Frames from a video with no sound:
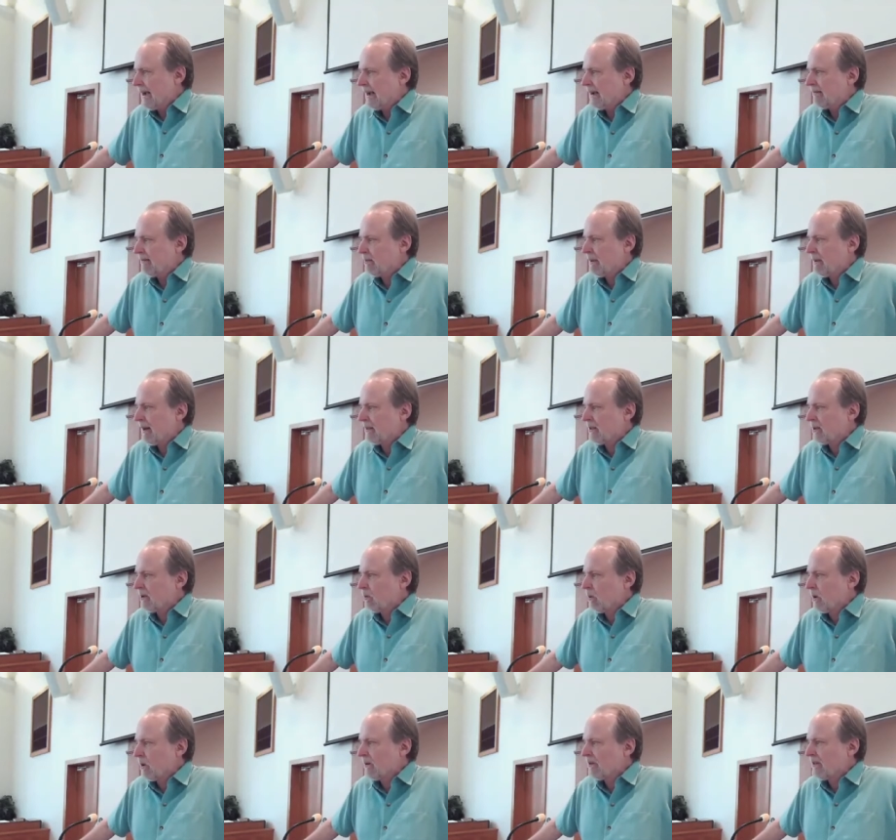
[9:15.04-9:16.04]
we
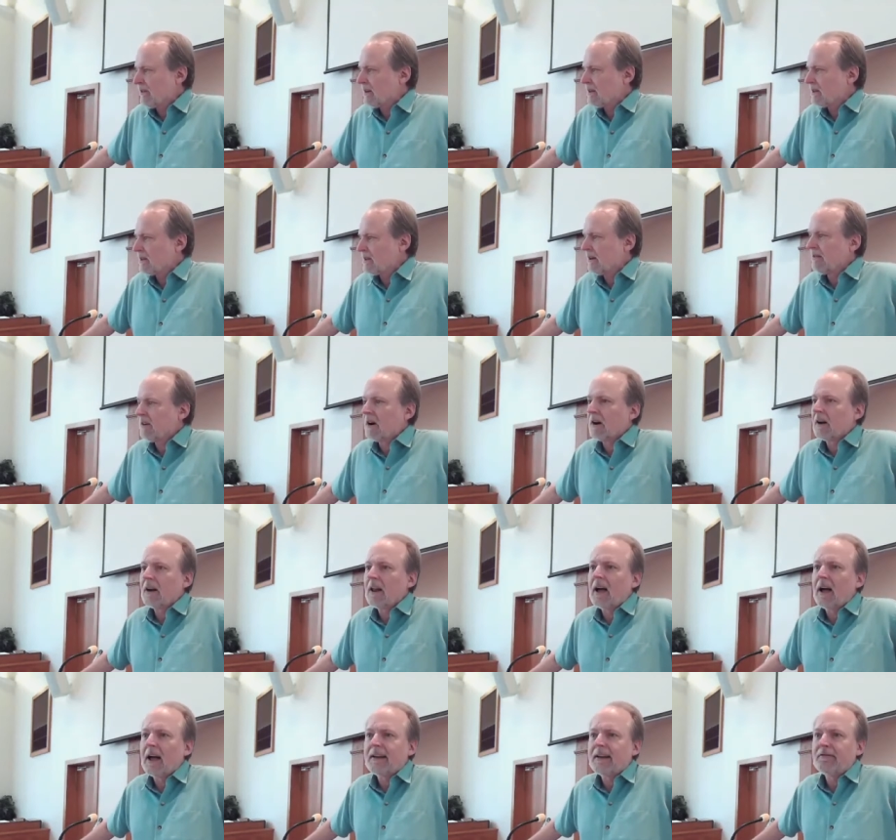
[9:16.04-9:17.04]
have about the
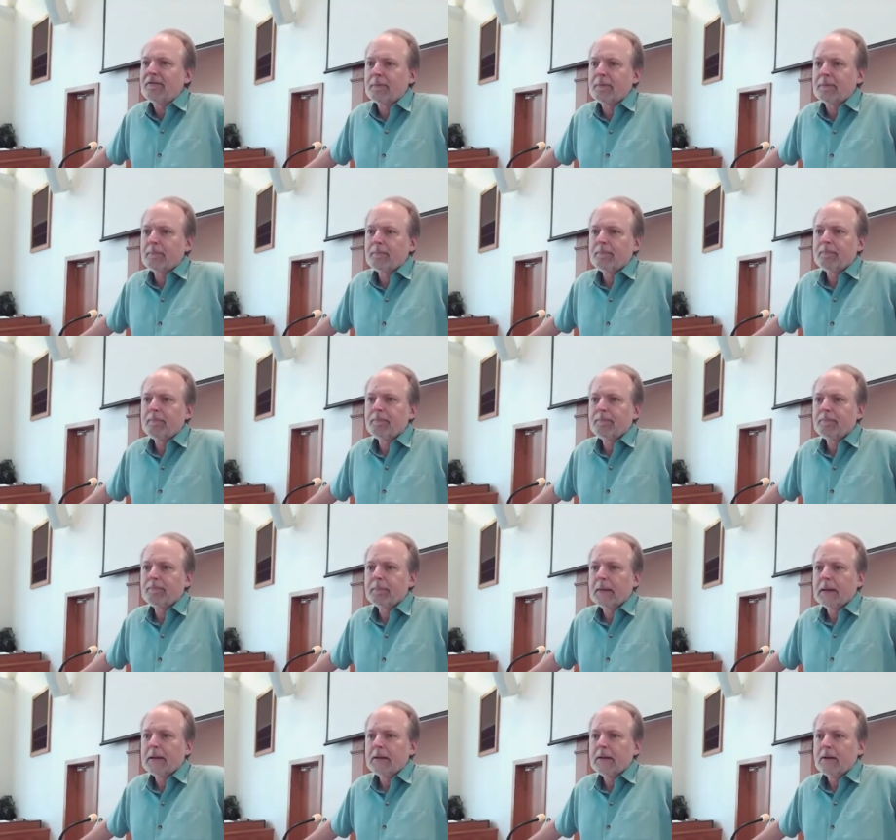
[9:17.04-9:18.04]
worthiness of our life